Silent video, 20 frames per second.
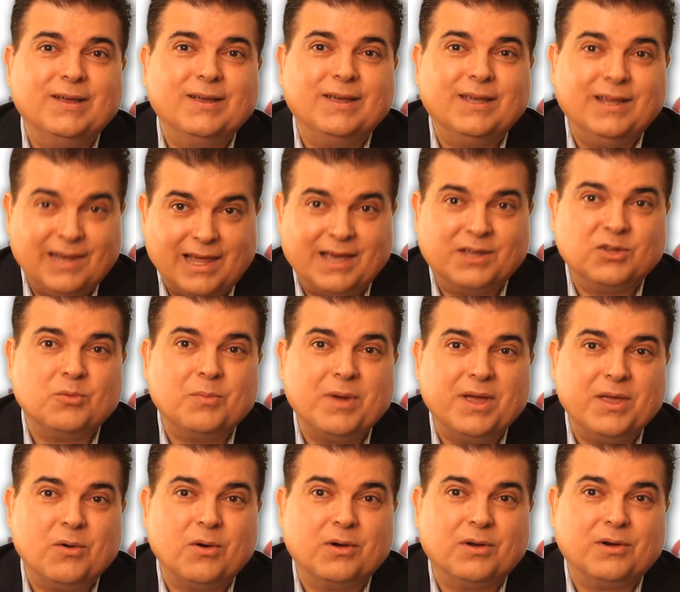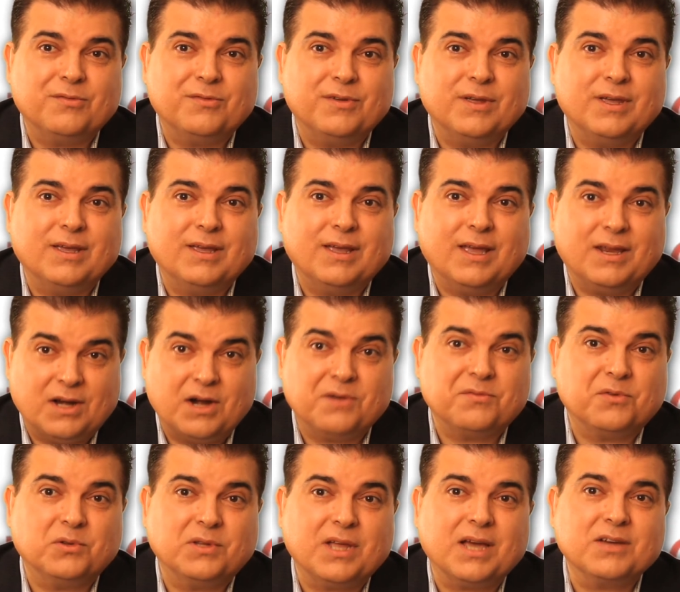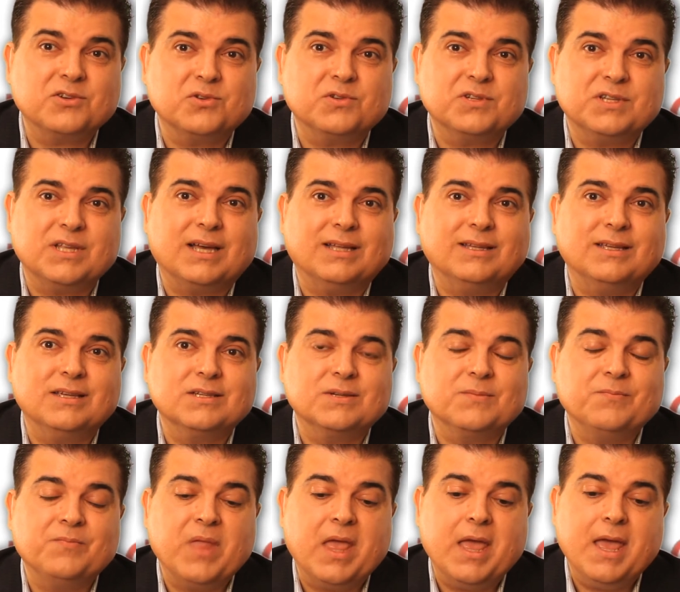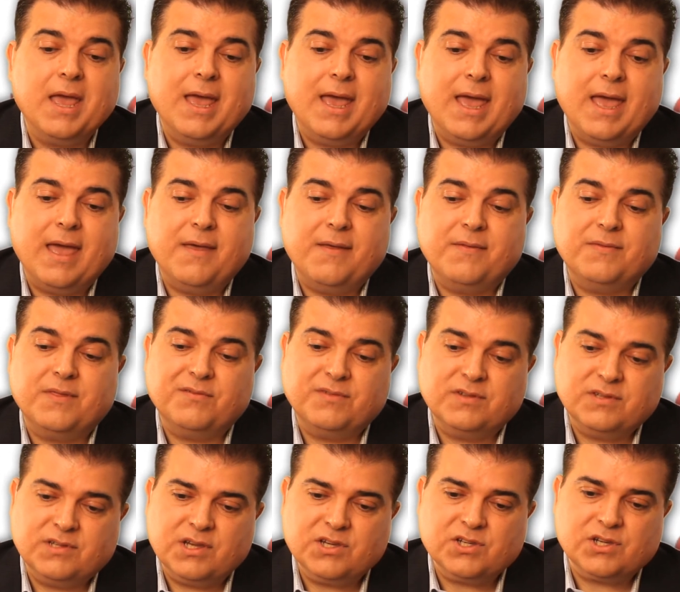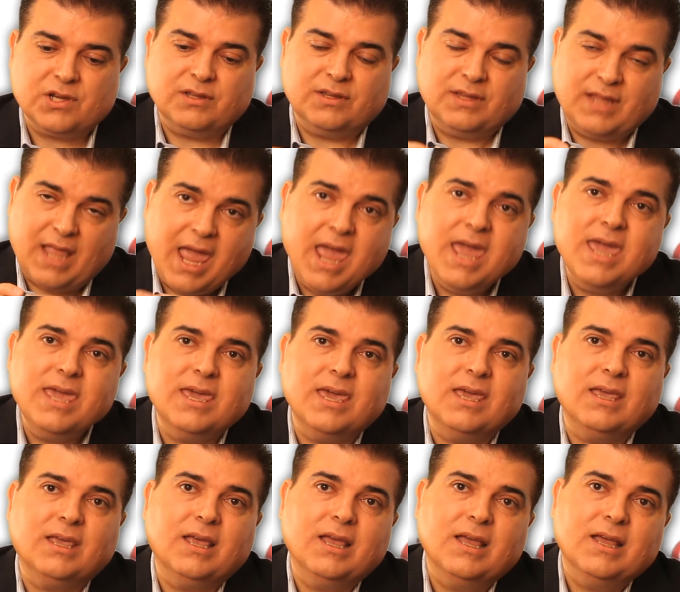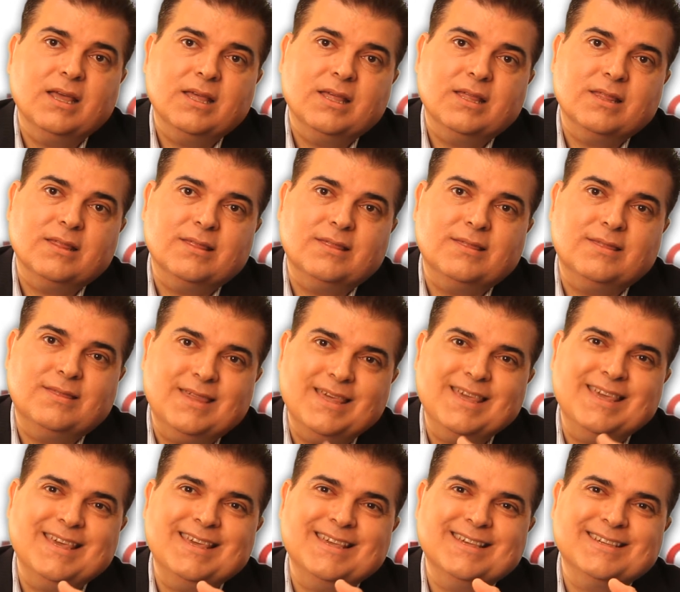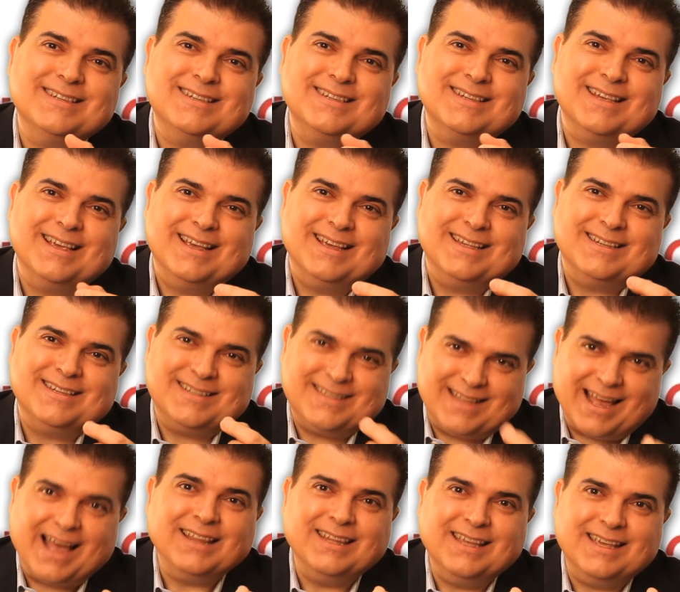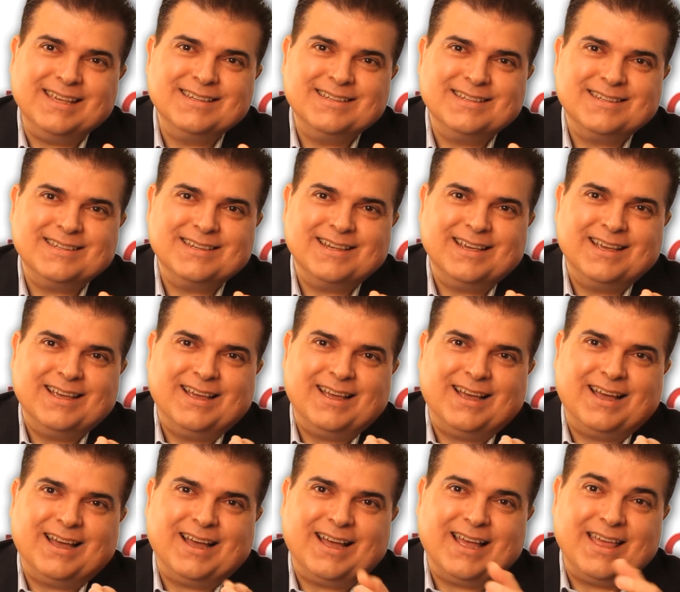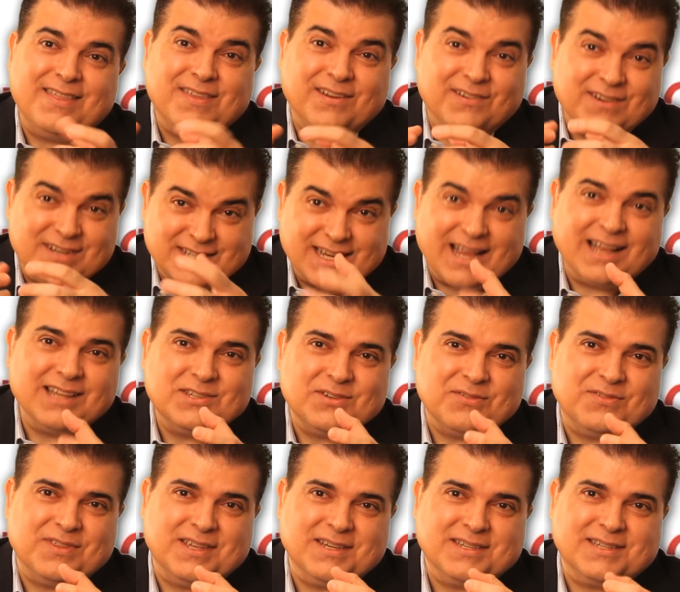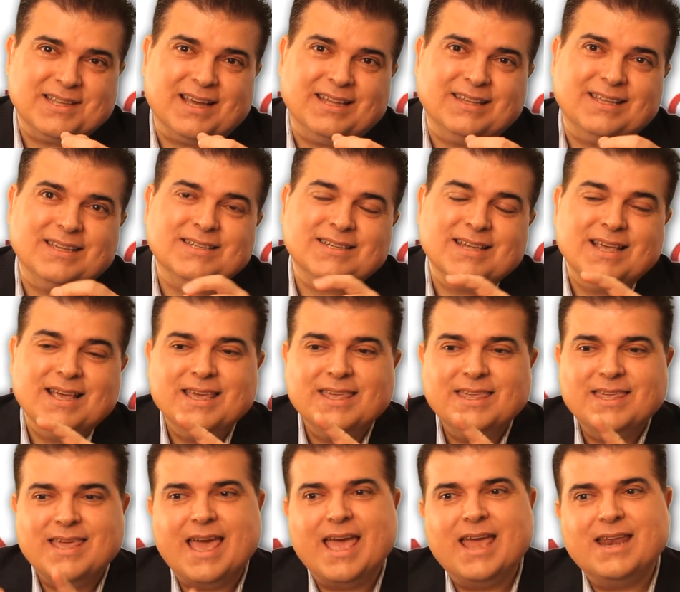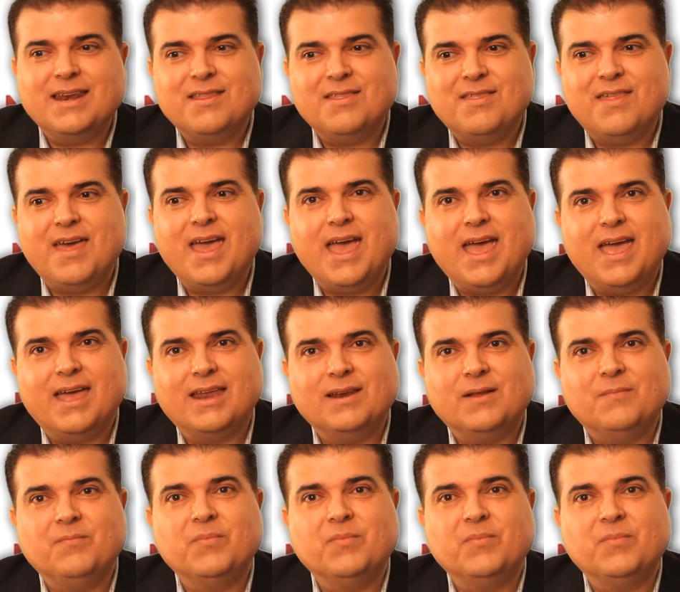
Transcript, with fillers: electromyography and nerve conduction studies. And the physician taking these studies uh, and the results of these studies can then